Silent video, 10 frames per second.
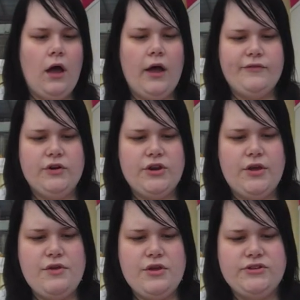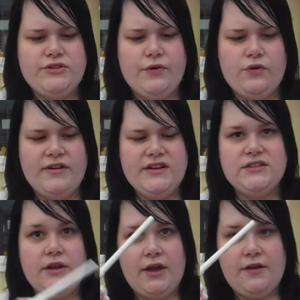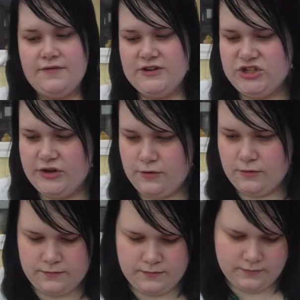I've got no use for it. So hopefully she'll